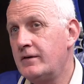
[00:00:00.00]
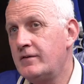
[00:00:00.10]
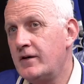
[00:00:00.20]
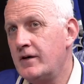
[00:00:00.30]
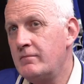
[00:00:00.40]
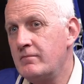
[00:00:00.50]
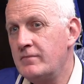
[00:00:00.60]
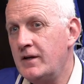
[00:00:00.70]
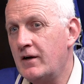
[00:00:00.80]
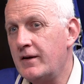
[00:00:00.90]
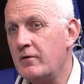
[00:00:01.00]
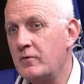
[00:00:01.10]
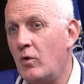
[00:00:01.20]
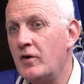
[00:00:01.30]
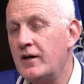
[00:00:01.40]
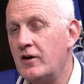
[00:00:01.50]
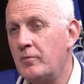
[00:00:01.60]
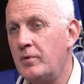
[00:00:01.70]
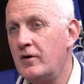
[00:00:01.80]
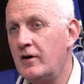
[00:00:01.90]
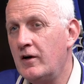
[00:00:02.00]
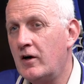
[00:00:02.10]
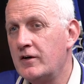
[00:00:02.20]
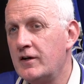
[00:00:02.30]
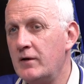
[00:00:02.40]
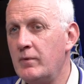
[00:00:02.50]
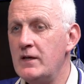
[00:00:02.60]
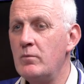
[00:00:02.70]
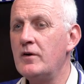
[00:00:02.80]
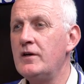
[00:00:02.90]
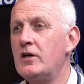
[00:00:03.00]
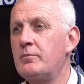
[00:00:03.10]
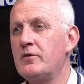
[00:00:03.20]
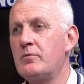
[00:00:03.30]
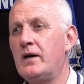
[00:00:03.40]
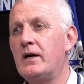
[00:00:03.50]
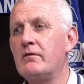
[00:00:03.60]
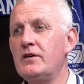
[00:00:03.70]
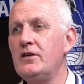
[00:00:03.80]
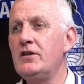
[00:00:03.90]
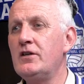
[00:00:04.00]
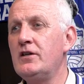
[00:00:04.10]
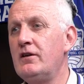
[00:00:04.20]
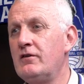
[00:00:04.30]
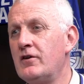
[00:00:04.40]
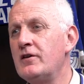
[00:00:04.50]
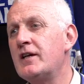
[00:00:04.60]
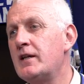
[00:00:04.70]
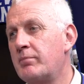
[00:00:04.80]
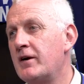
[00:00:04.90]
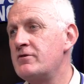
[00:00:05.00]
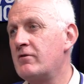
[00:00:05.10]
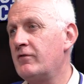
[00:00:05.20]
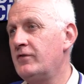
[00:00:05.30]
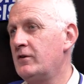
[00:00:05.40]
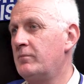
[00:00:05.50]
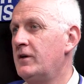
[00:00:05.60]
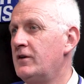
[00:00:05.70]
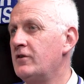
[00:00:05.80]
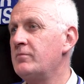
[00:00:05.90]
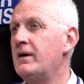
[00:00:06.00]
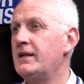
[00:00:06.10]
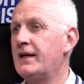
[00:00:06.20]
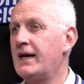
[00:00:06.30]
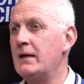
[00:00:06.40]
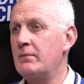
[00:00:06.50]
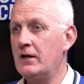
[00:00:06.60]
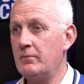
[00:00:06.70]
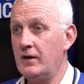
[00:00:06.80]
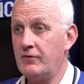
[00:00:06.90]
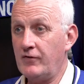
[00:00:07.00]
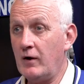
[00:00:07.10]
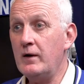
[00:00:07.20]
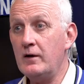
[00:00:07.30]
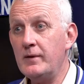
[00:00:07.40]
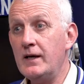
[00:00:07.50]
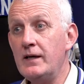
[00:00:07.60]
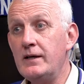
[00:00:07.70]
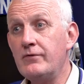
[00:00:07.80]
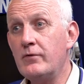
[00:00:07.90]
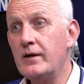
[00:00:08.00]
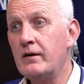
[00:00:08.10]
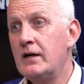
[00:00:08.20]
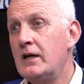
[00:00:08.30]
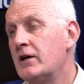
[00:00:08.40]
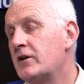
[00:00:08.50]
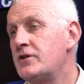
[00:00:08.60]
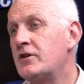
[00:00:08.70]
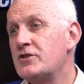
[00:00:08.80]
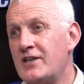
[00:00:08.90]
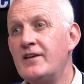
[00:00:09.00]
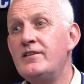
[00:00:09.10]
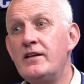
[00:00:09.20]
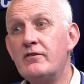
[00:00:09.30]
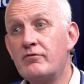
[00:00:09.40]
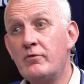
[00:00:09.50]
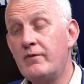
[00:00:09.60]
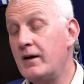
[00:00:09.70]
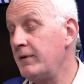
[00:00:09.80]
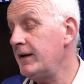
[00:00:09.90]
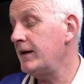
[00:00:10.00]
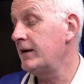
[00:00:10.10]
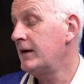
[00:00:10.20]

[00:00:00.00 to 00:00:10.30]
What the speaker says: and, that was 1-0 up early on. You see, when you're 1-0 up as well, it doesn't take the pressure off you, but it does make the game flow a little bit easier for you because you're not chasing it from the very beginning. Yeah.